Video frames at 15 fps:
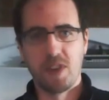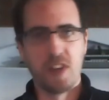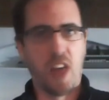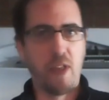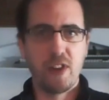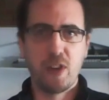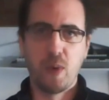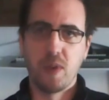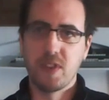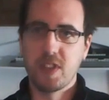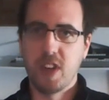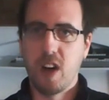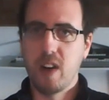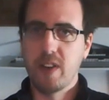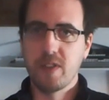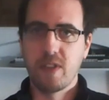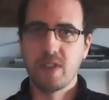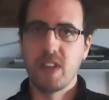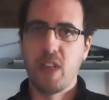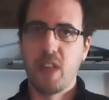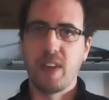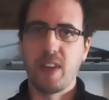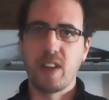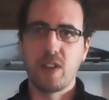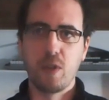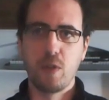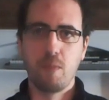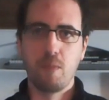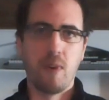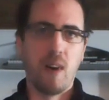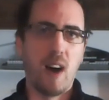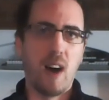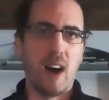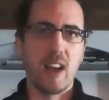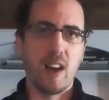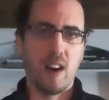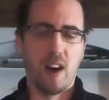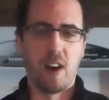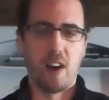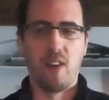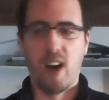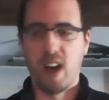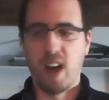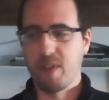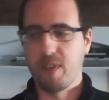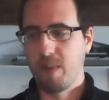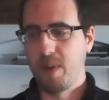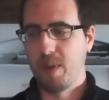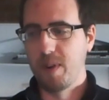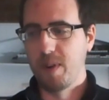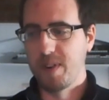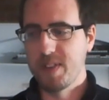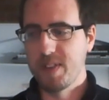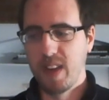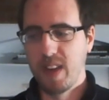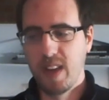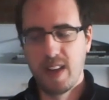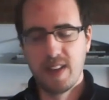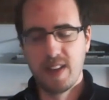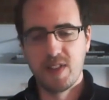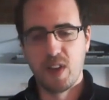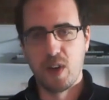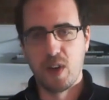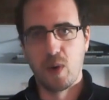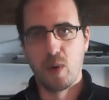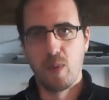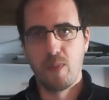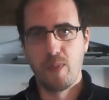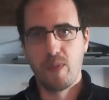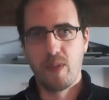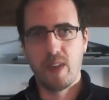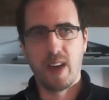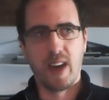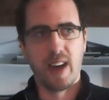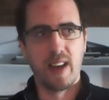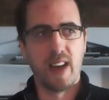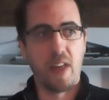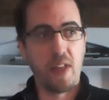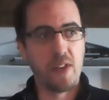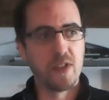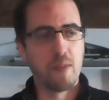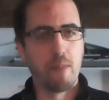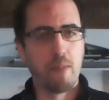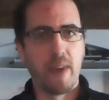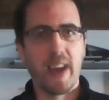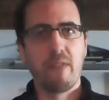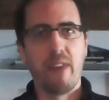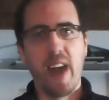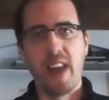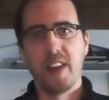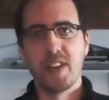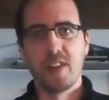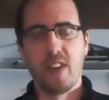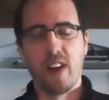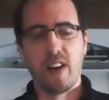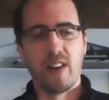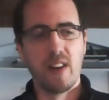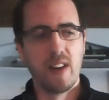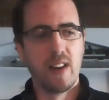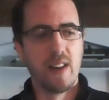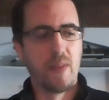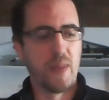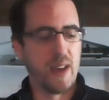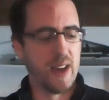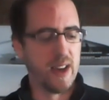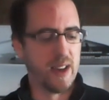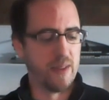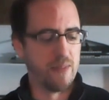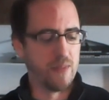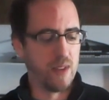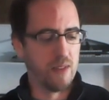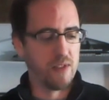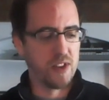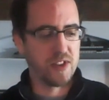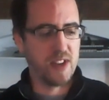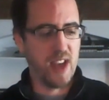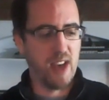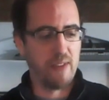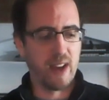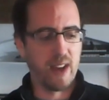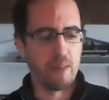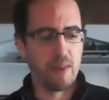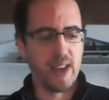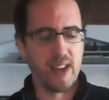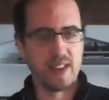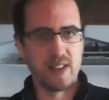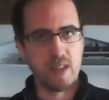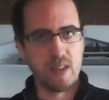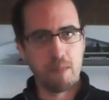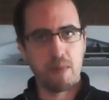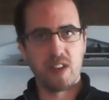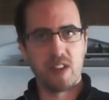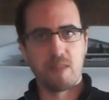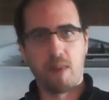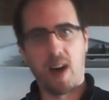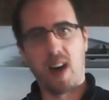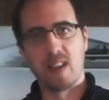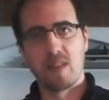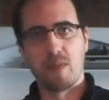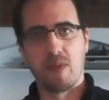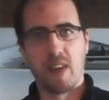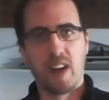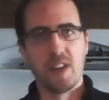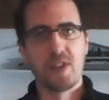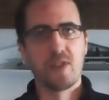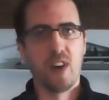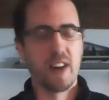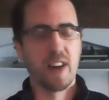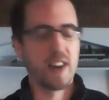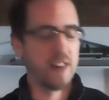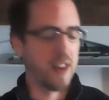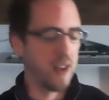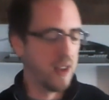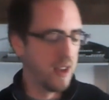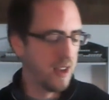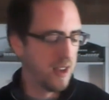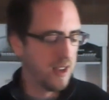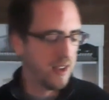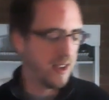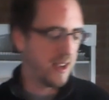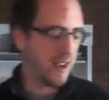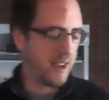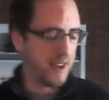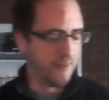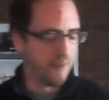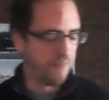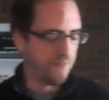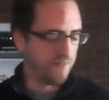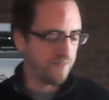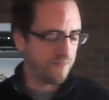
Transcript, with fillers: nothing to install, so there's nothing to block on a lot of computers. So uh, I think there's a big advantage there um, of just having it be as simple as possible electronically. Um,